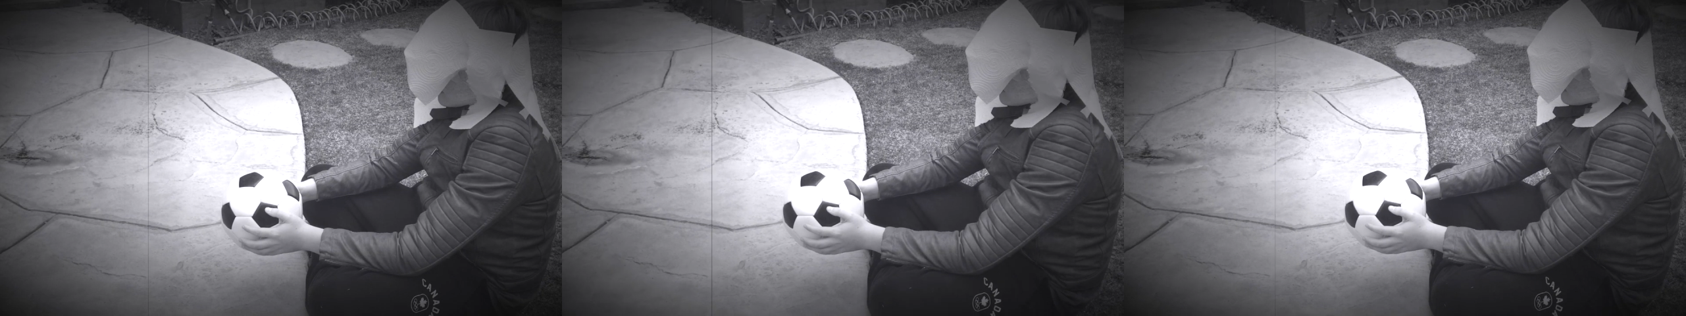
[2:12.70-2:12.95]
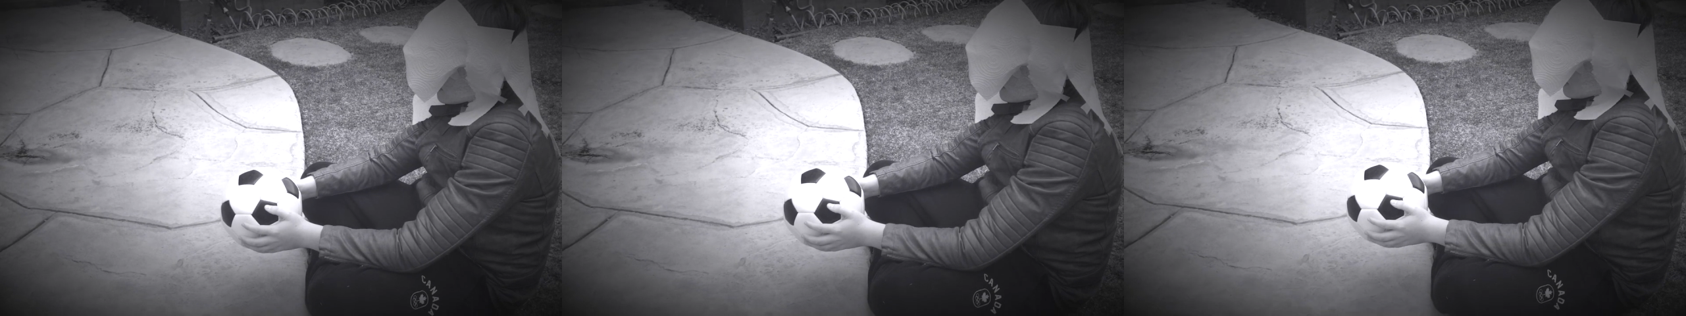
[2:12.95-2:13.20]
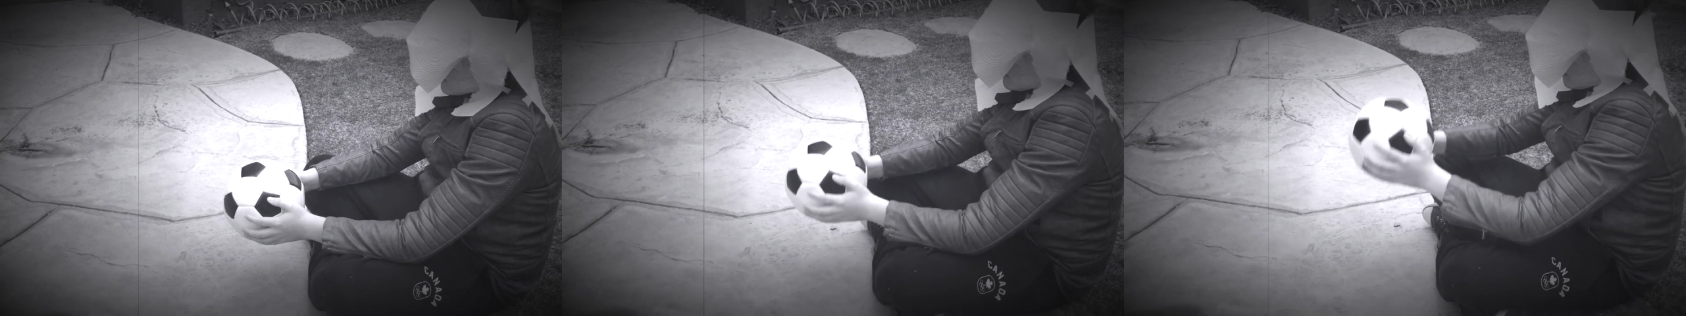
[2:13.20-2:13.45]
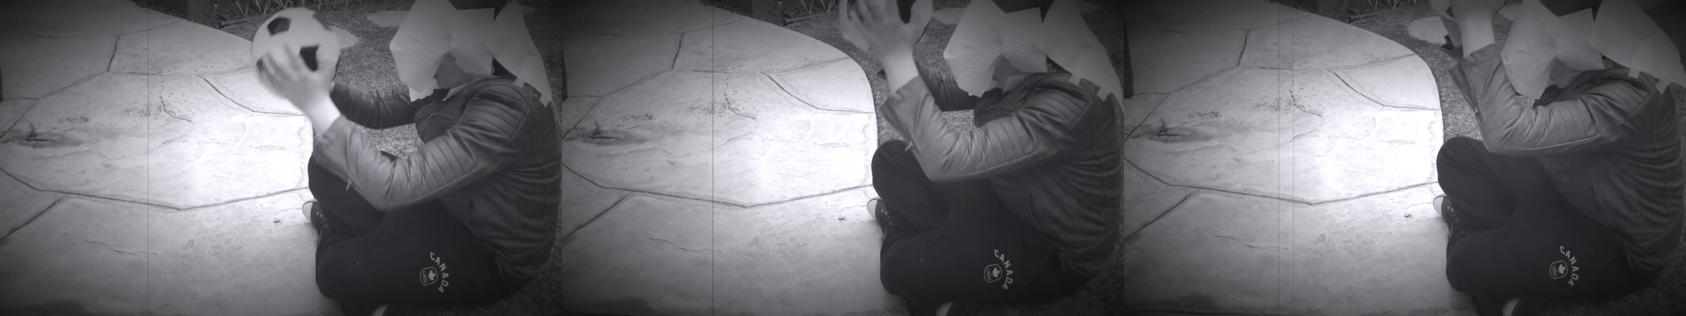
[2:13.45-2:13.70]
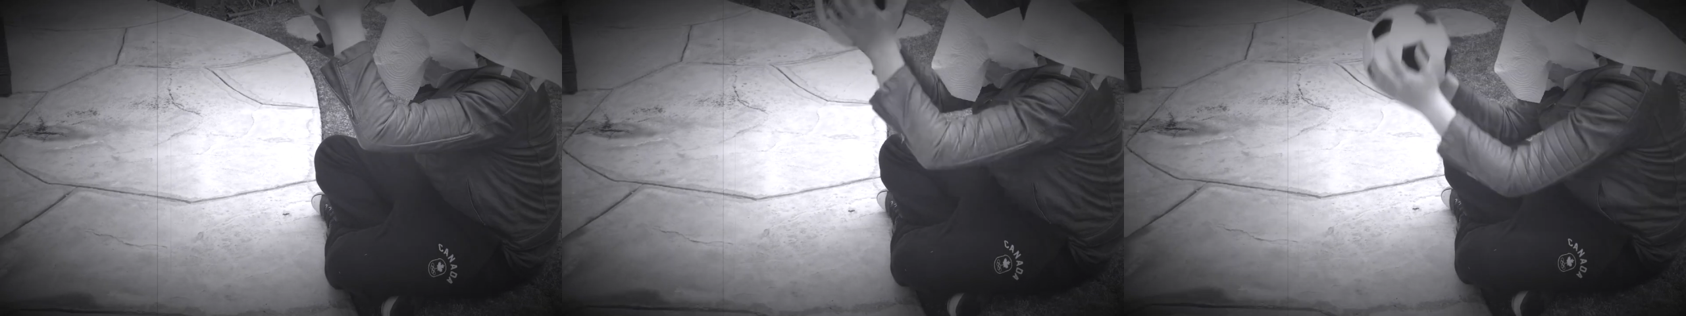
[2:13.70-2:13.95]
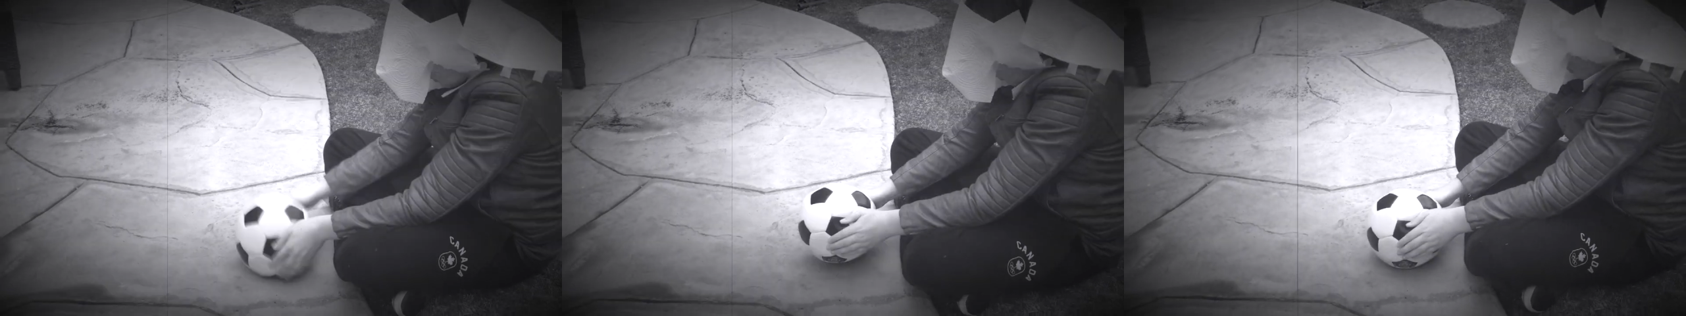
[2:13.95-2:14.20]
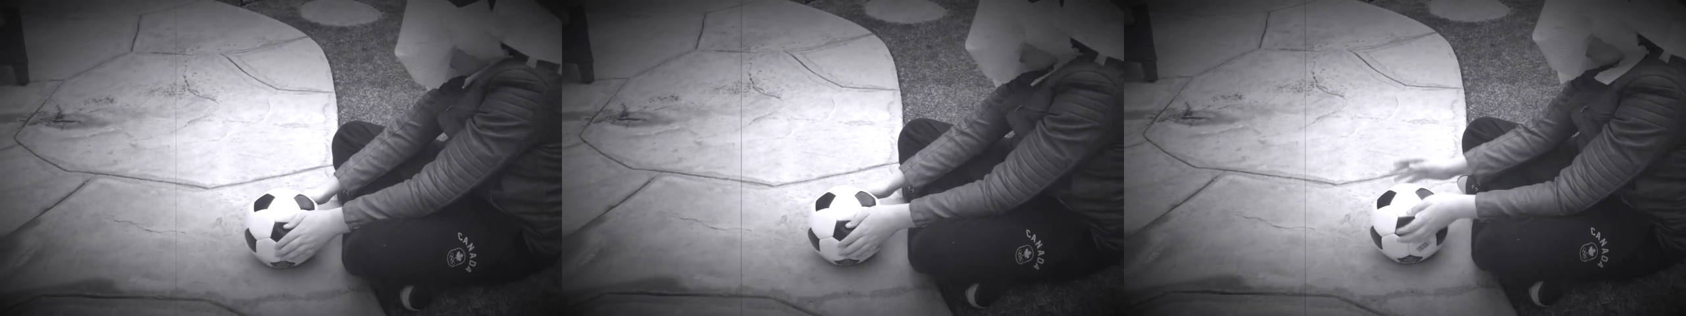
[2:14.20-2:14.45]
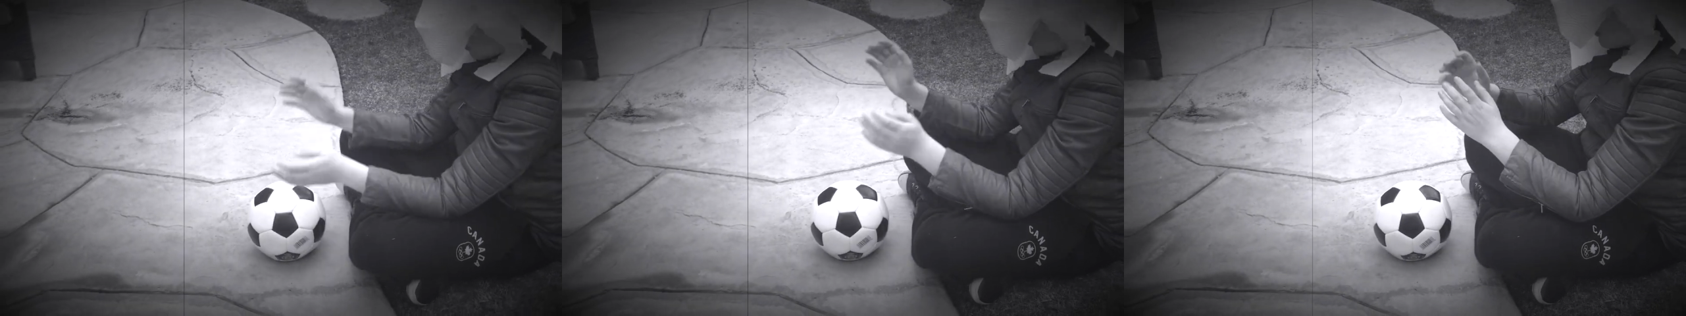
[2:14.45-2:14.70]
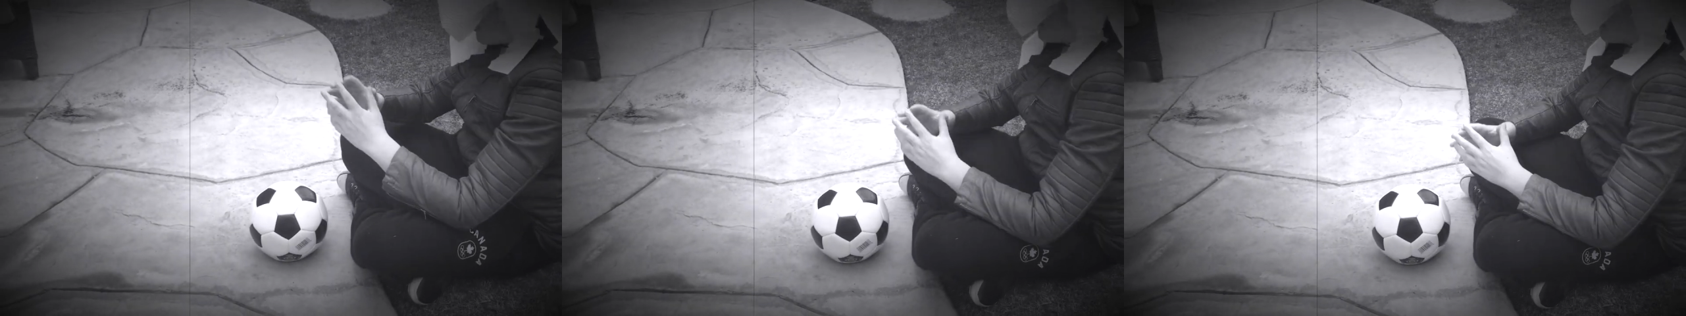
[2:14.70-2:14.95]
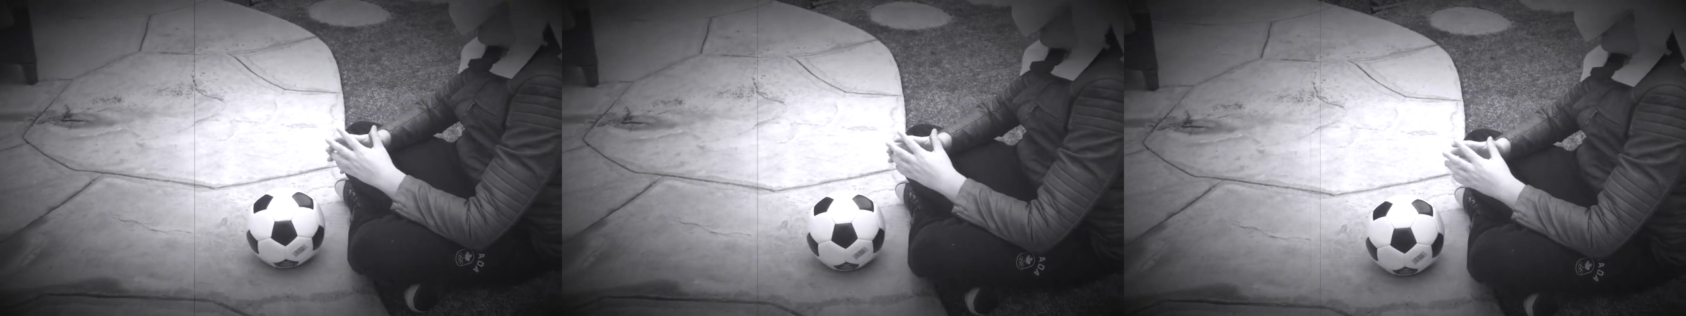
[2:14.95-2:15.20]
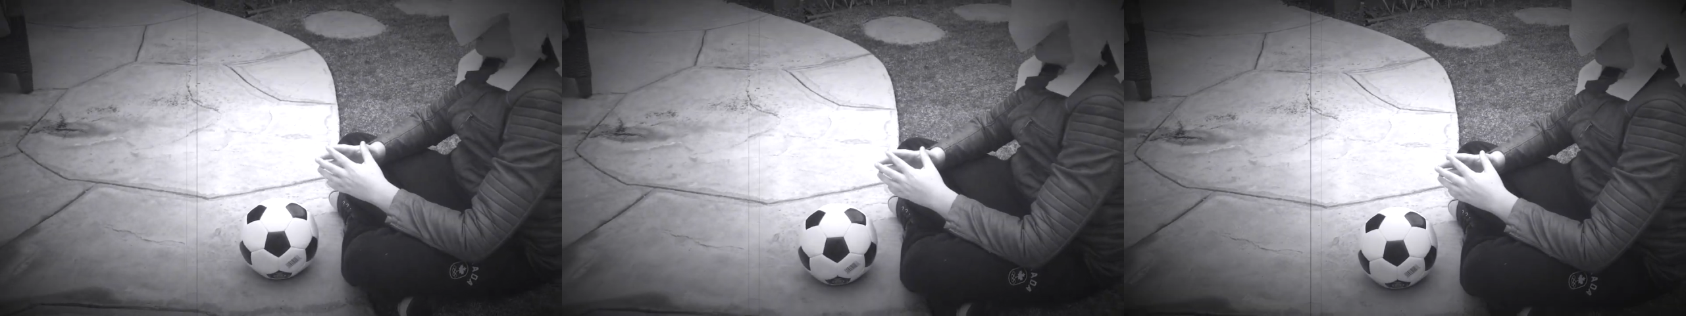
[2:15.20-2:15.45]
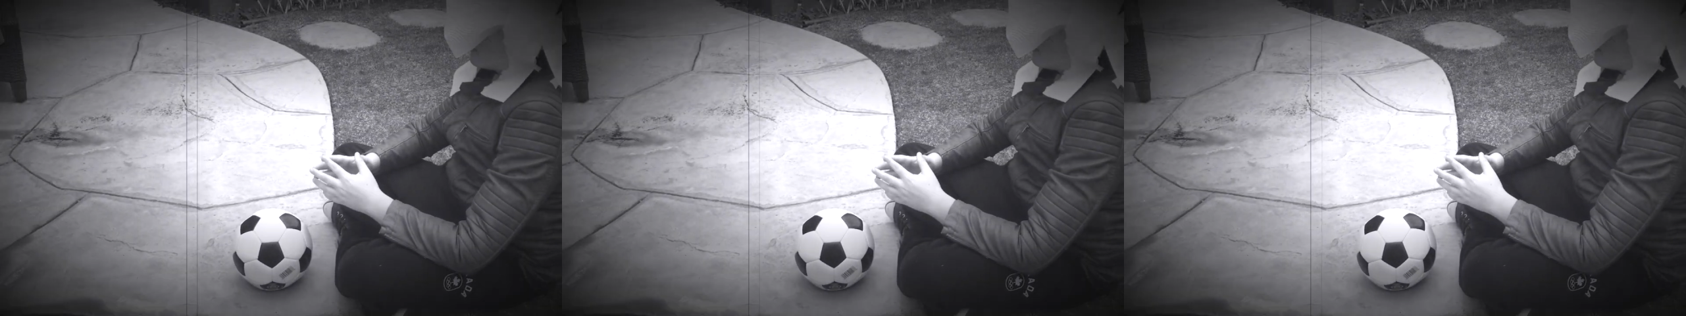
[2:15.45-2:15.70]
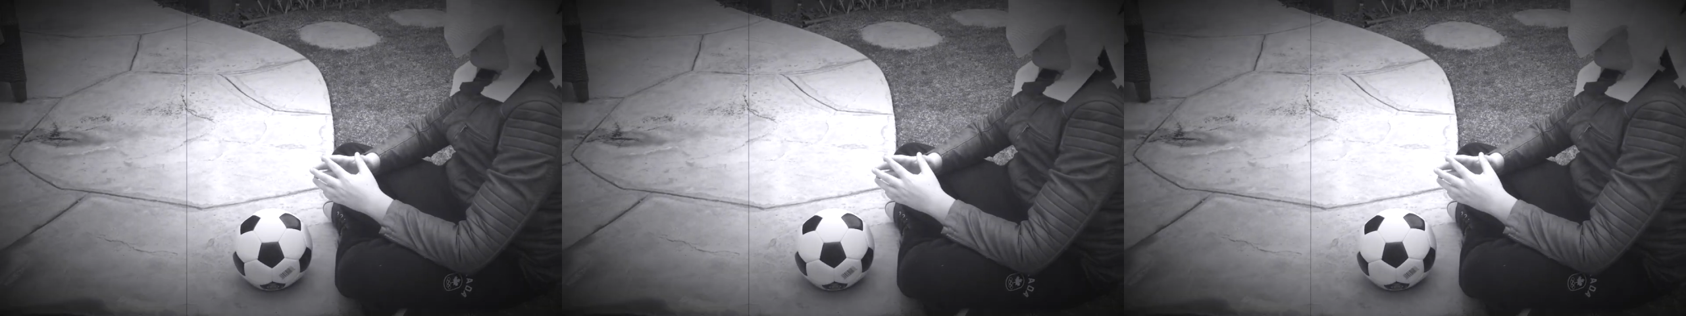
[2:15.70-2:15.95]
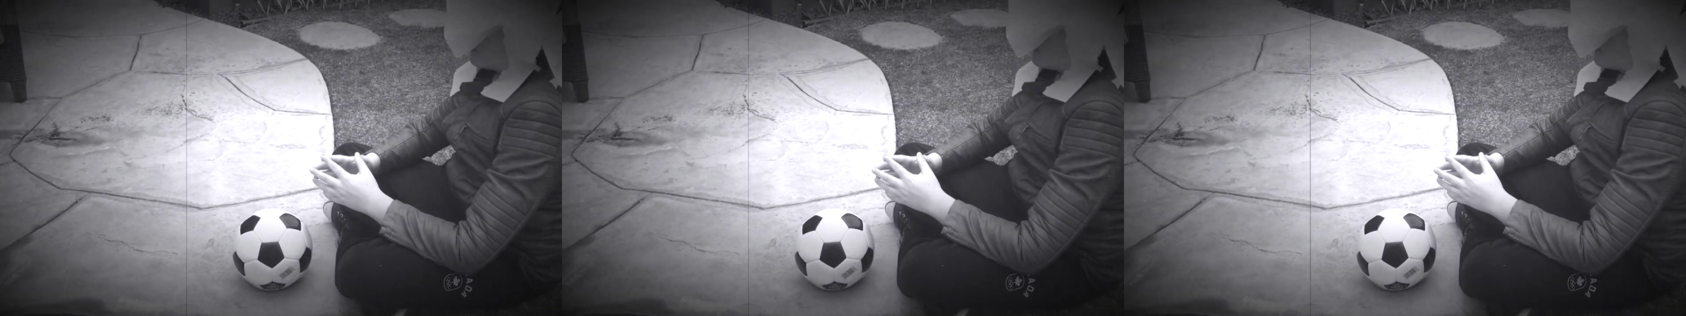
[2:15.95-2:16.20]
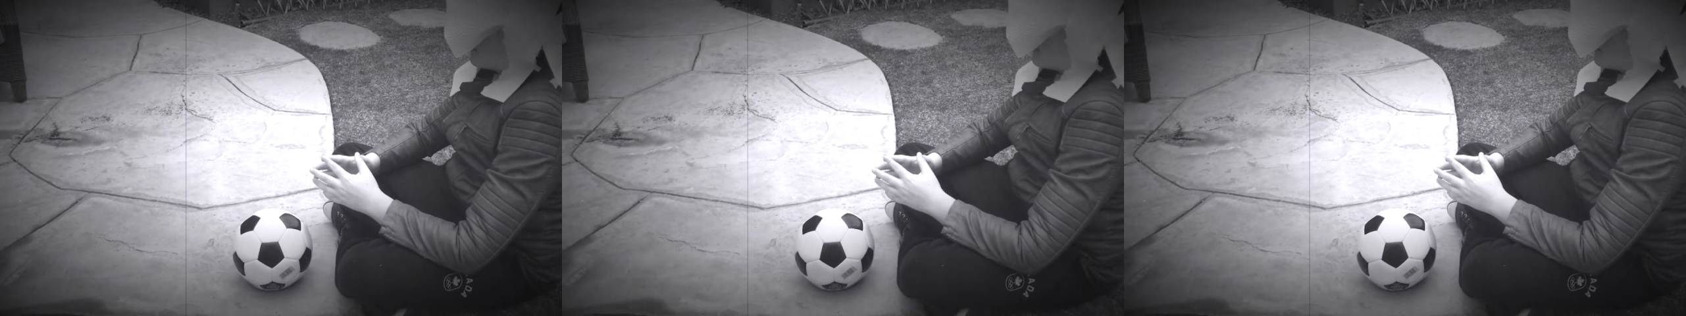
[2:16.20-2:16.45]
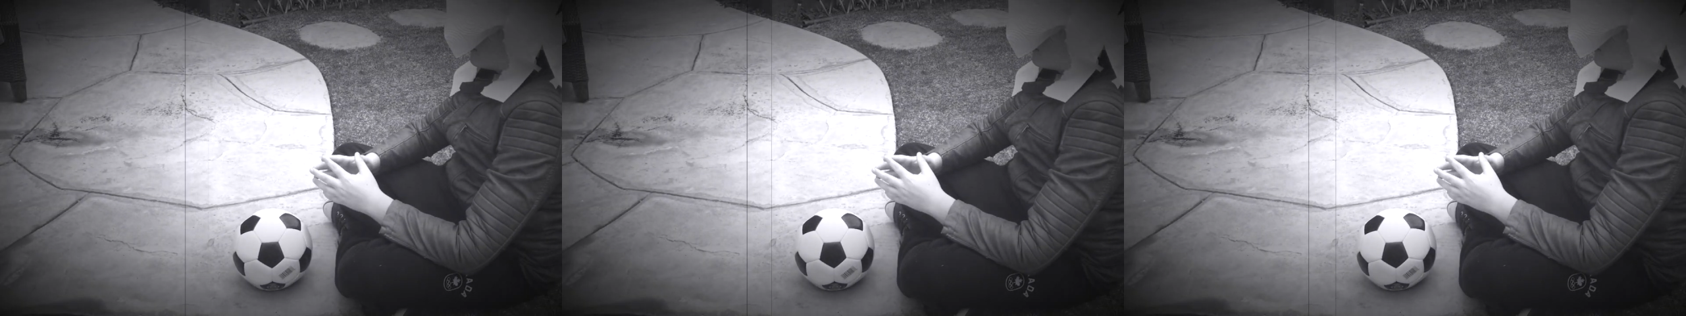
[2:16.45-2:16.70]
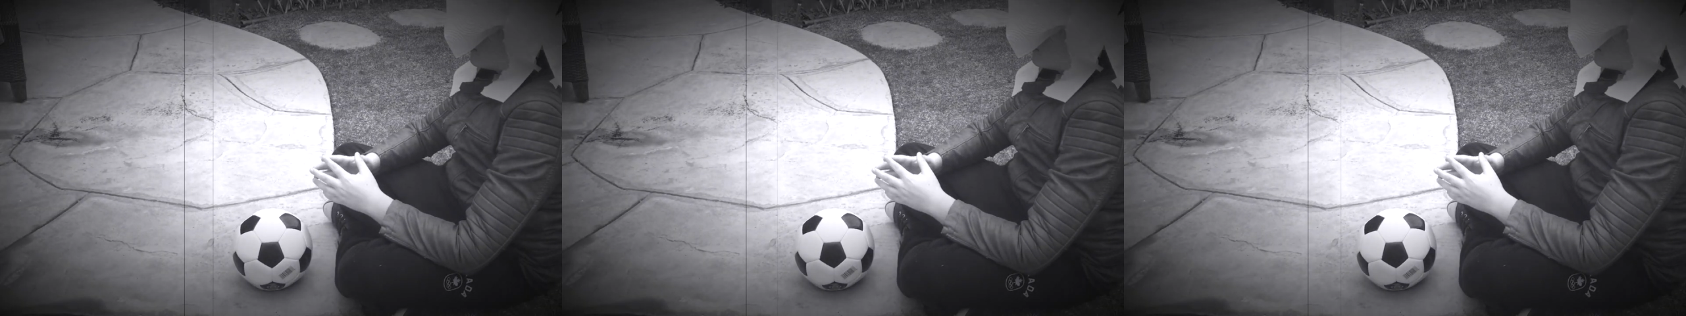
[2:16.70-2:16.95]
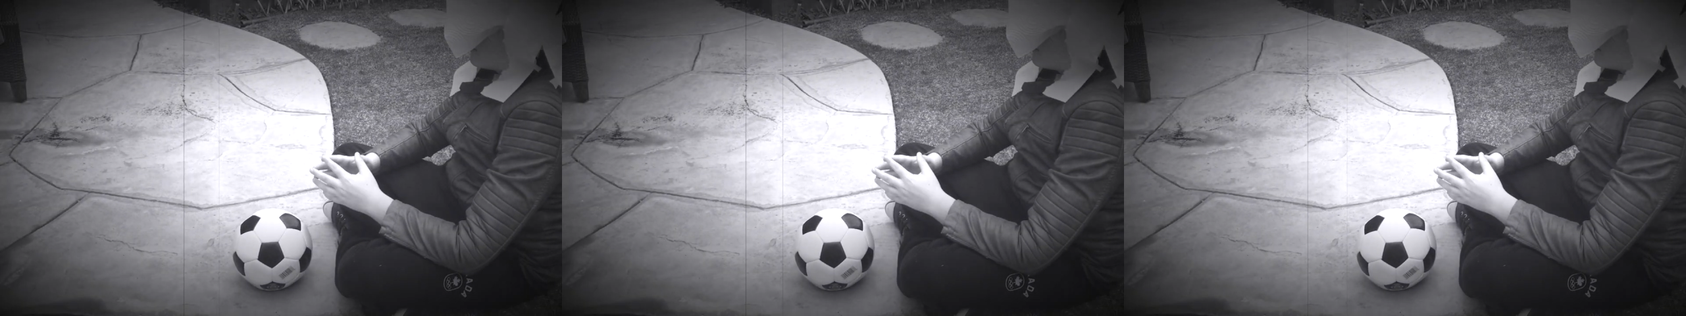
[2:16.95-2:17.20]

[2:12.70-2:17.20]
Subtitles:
[unreadable: no face in view]